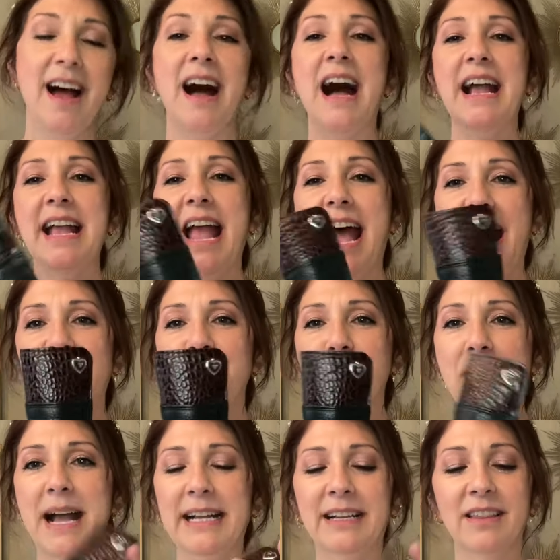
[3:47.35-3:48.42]
I have
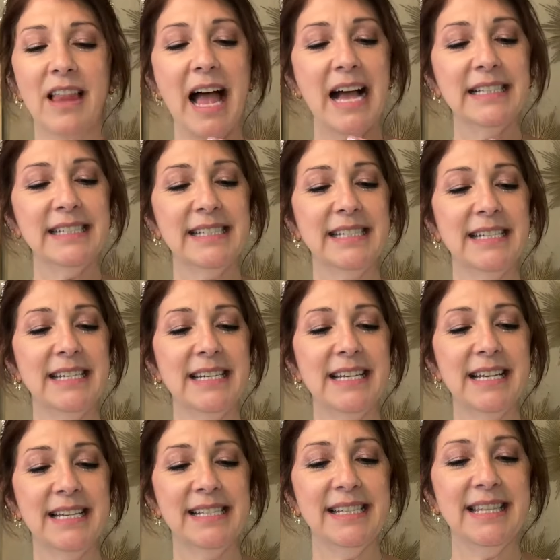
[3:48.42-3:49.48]
my
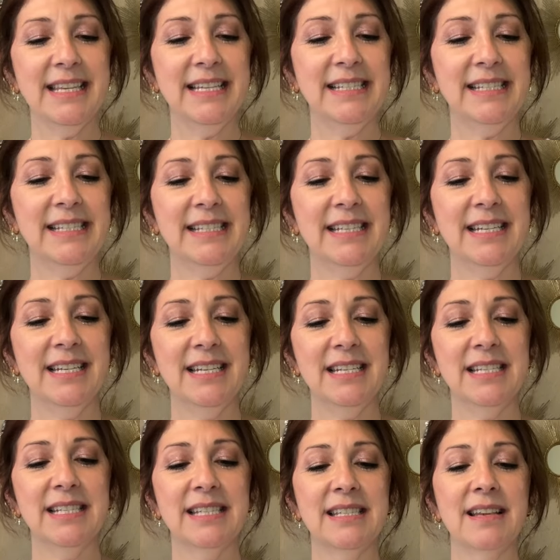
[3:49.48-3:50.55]
glasses. This
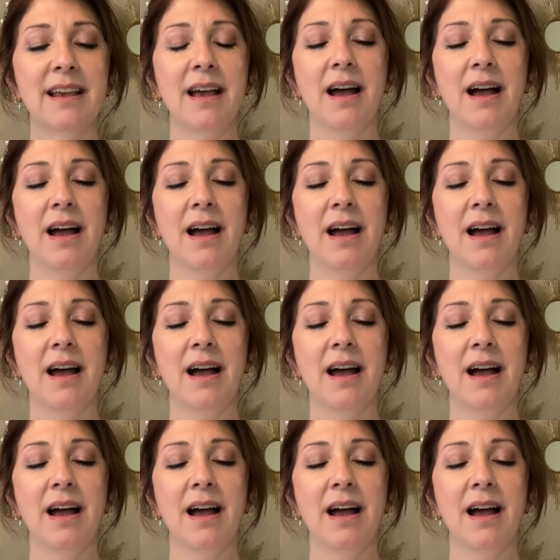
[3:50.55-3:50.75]
is